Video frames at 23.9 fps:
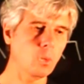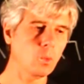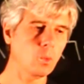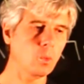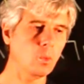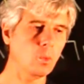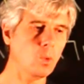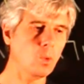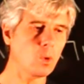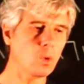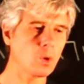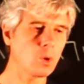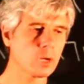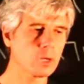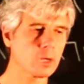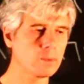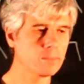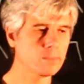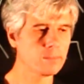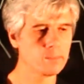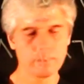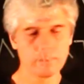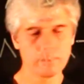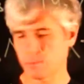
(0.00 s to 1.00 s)
Or,
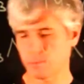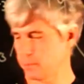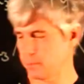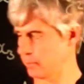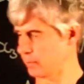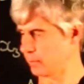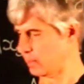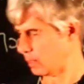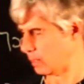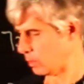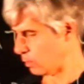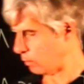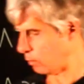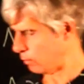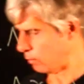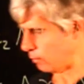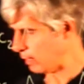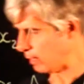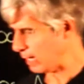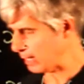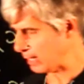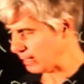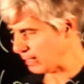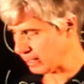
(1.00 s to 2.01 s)
so
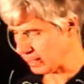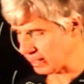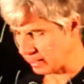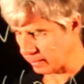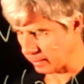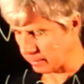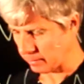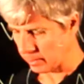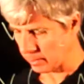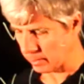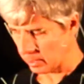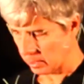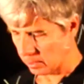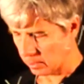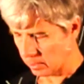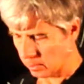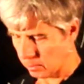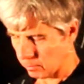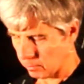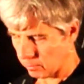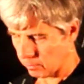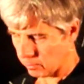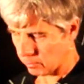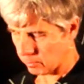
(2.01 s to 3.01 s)
finally,
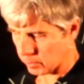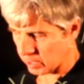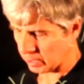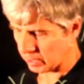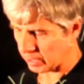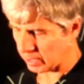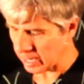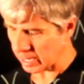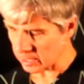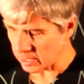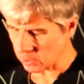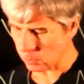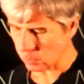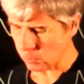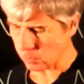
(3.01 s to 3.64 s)
for the last